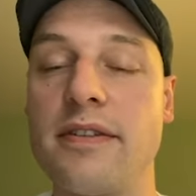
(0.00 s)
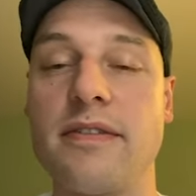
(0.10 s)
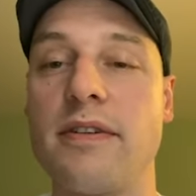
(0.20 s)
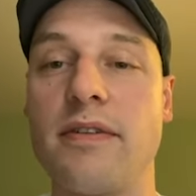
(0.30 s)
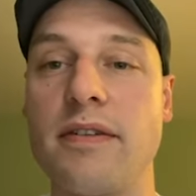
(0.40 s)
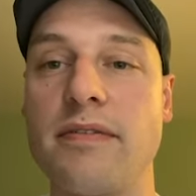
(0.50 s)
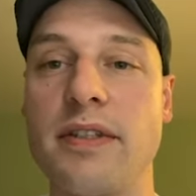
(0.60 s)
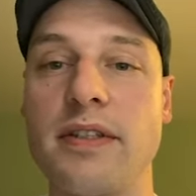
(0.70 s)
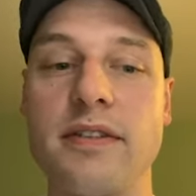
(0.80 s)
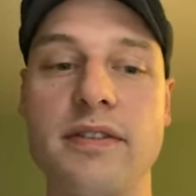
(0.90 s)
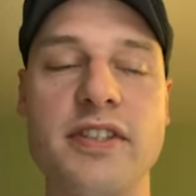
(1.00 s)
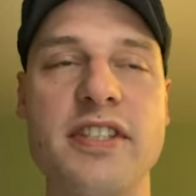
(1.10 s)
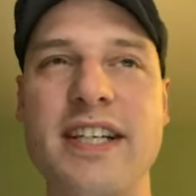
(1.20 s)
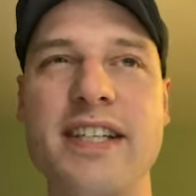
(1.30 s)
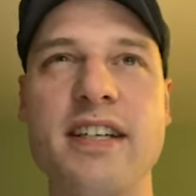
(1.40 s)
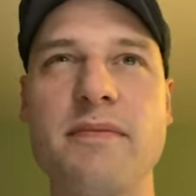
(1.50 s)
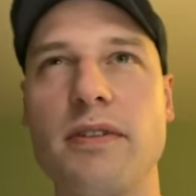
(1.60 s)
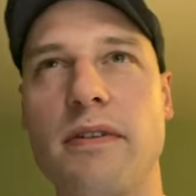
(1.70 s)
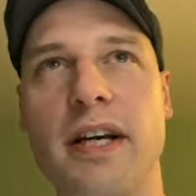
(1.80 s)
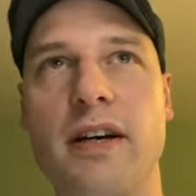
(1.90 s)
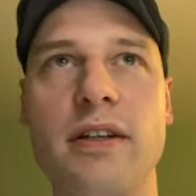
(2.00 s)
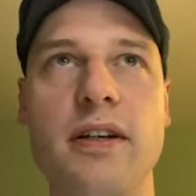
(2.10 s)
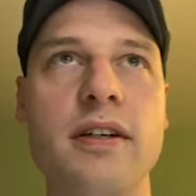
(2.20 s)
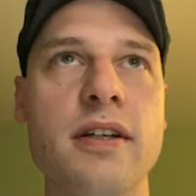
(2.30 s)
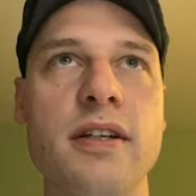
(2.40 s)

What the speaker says: No hard feelings. Just an idea I'm throwing out there.